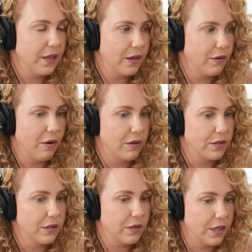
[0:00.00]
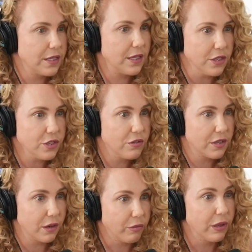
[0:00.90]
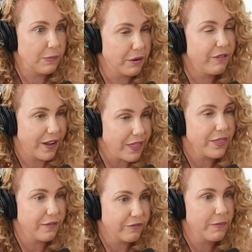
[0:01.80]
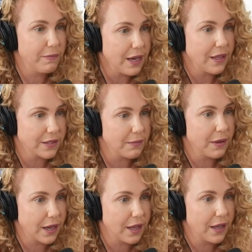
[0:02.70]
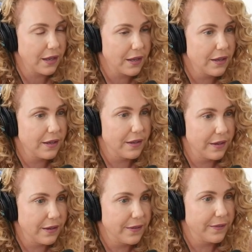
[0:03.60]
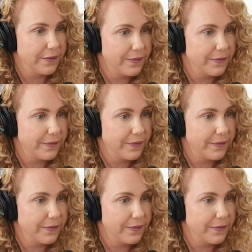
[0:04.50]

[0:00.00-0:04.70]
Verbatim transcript: you know, these issues that really prevent them from meeting somebody. Yep.